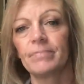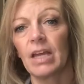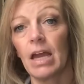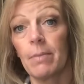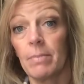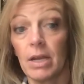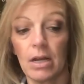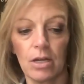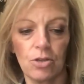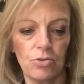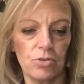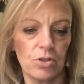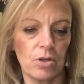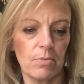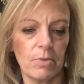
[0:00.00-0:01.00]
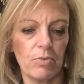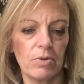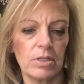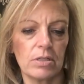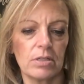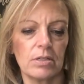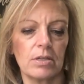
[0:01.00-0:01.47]
I may not use it on my
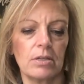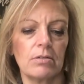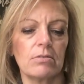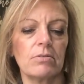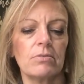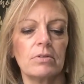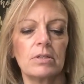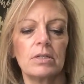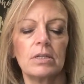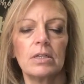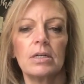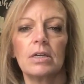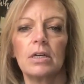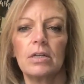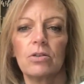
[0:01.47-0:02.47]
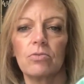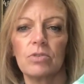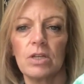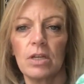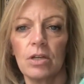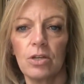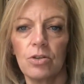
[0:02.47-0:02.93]
wrist, I don't know. Don't
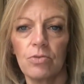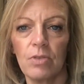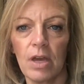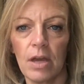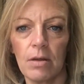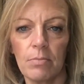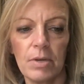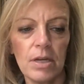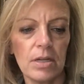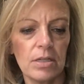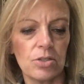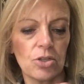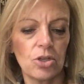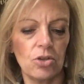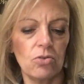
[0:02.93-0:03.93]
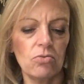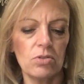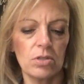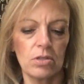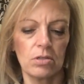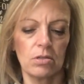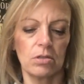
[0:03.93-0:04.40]
tend to do that, but it's
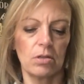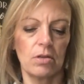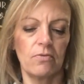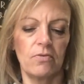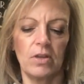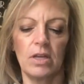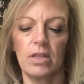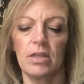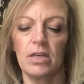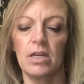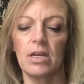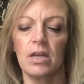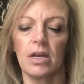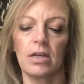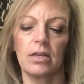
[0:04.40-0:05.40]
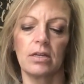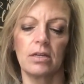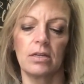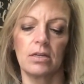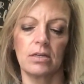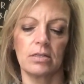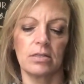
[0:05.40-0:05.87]
cute. If anything, I
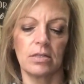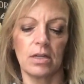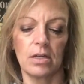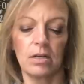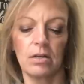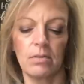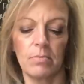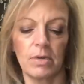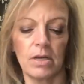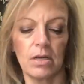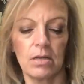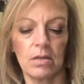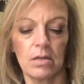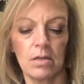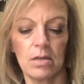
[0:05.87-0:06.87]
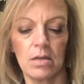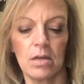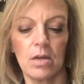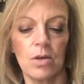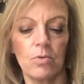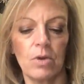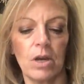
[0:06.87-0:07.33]
could uh, set it on my,
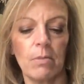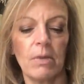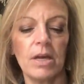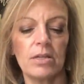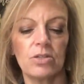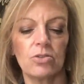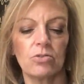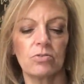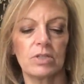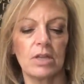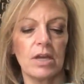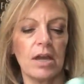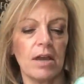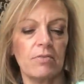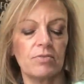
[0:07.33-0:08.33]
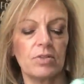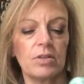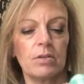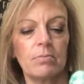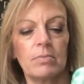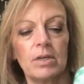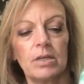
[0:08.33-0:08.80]
what I might do is I have
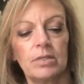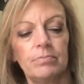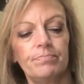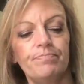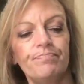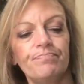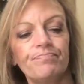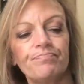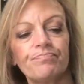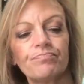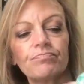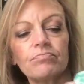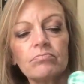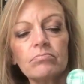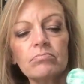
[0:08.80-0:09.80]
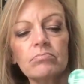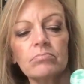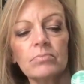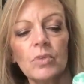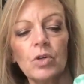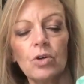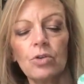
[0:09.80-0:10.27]
some um,
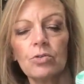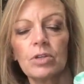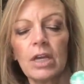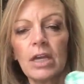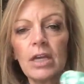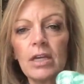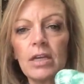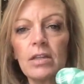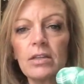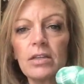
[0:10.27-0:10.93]
old canning